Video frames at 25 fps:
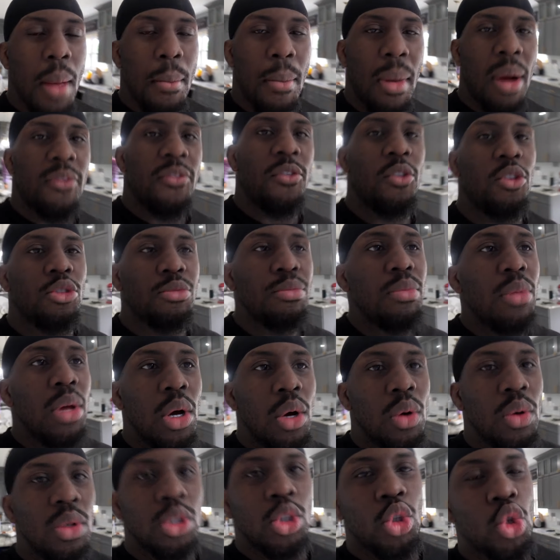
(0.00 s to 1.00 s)
My first
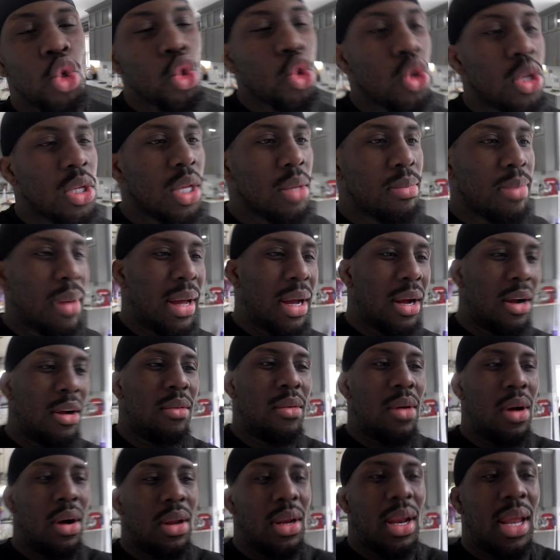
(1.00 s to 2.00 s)
meal is usually by
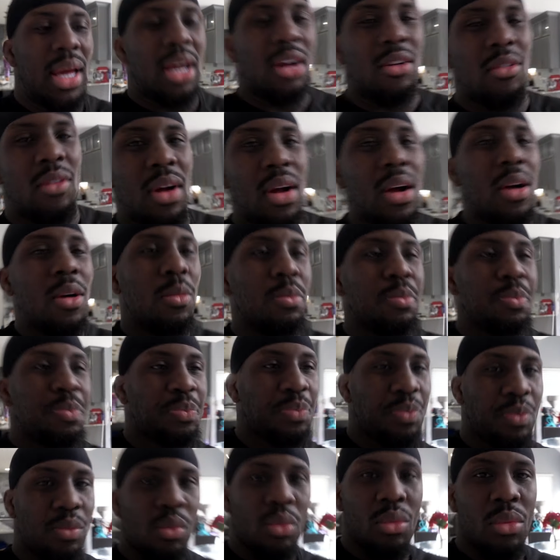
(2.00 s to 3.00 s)
like around
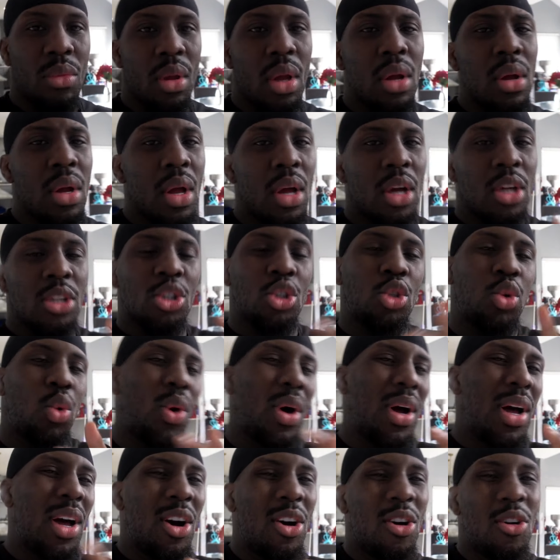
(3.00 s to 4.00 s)

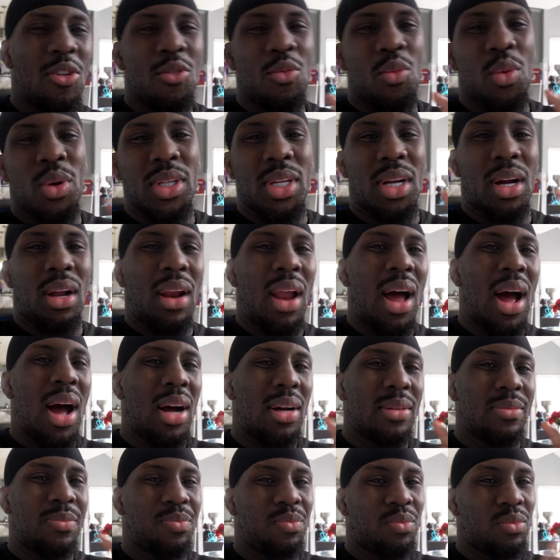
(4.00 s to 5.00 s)
12, 1
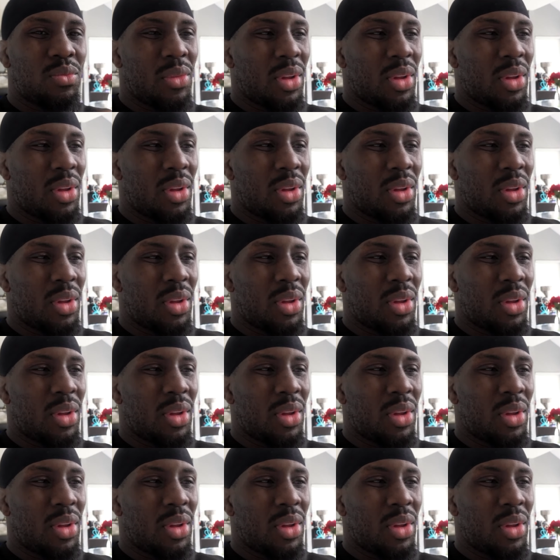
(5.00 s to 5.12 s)
o'clock.